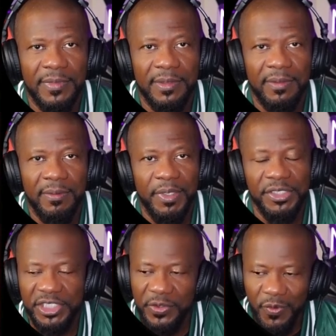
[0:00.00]
But
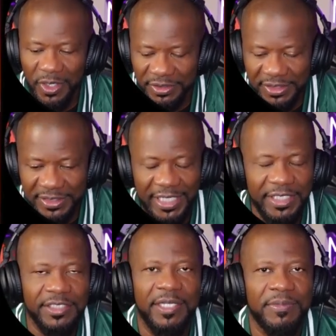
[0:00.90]
she wants to say
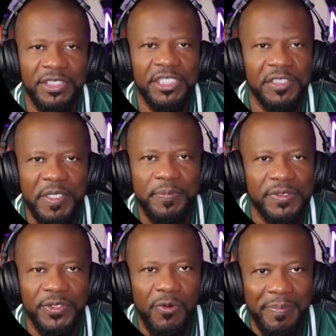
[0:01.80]
something to these people
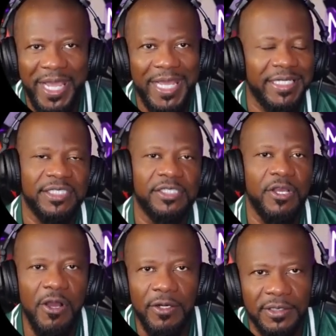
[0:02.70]
so bad that's
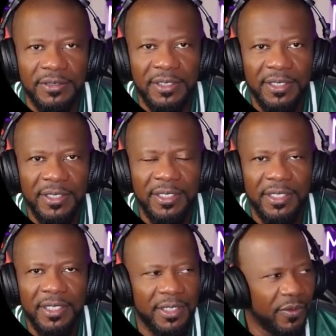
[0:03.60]
gone.
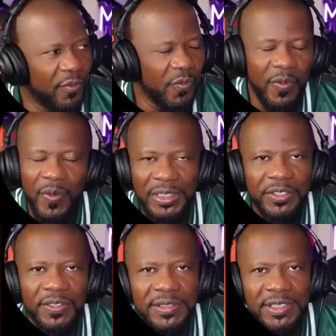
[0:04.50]
Well, what are you
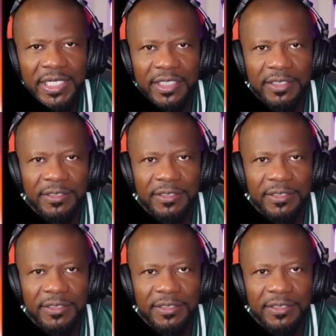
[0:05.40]
going to say?